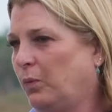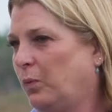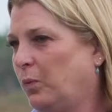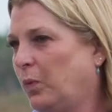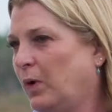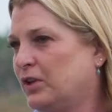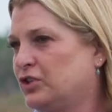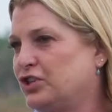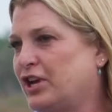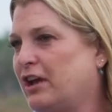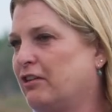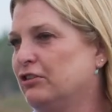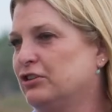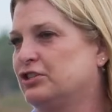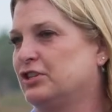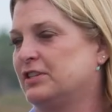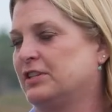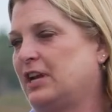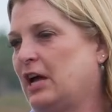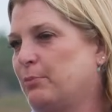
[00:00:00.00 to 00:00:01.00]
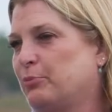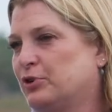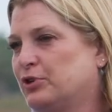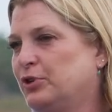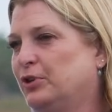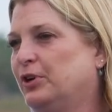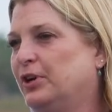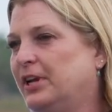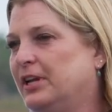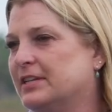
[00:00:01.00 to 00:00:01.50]
what challenges and
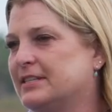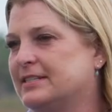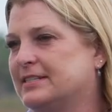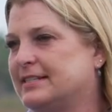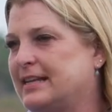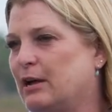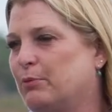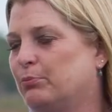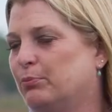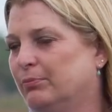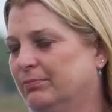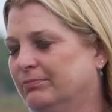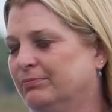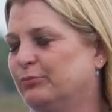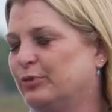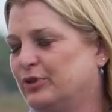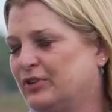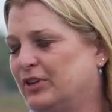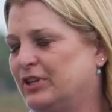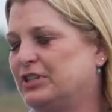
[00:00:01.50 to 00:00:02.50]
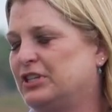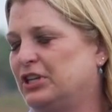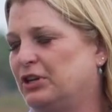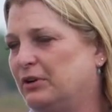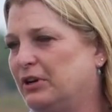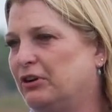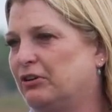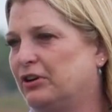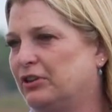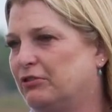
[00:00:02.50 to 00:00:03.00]
opportunities does that present to you
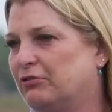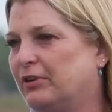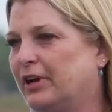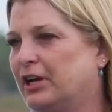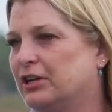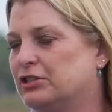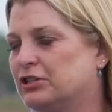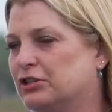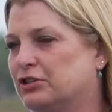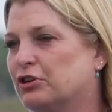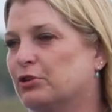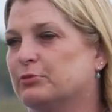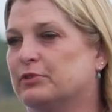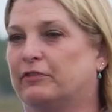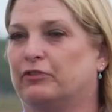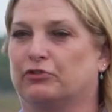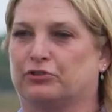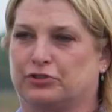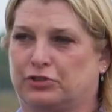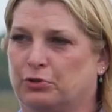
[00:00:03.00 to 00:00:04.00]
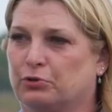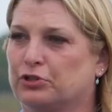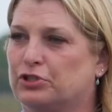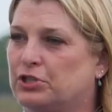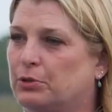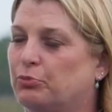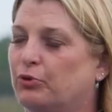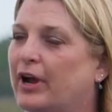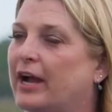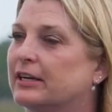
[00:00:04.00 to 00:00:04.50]
here on the ranch in terms of your
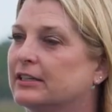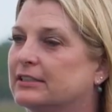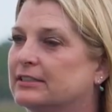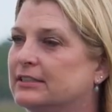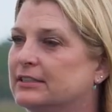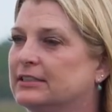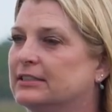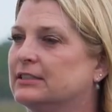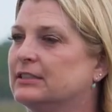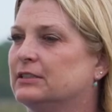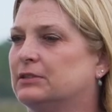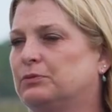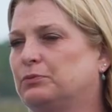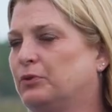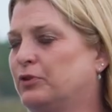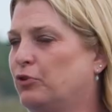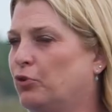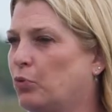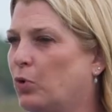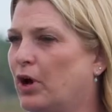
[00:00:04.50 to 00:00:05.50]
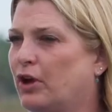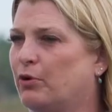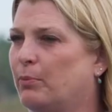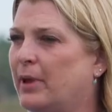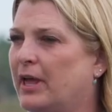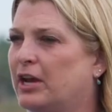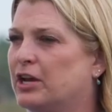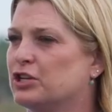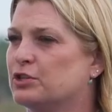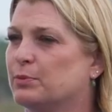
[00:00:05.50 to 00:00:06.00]
stewardship practices with your water
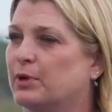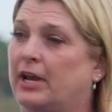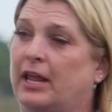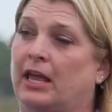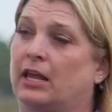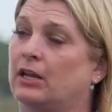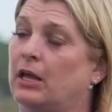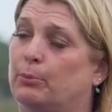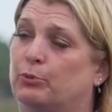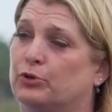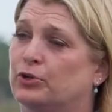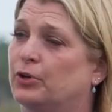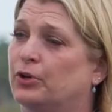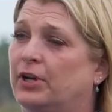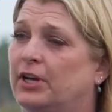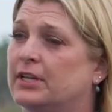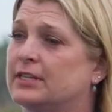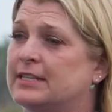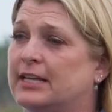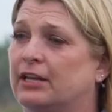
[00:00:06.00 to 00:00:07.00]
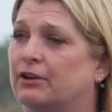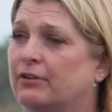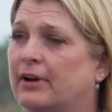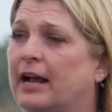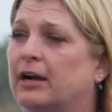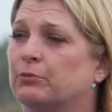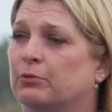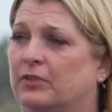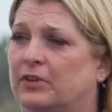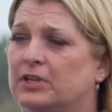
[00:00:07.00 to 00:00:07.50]
management and opportunities to
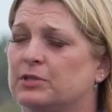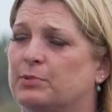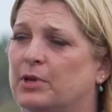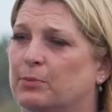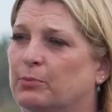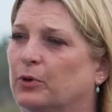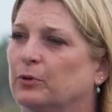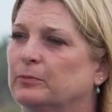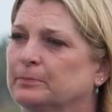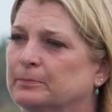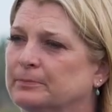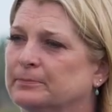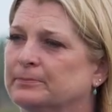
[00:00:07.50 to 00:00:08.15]
interact with these people?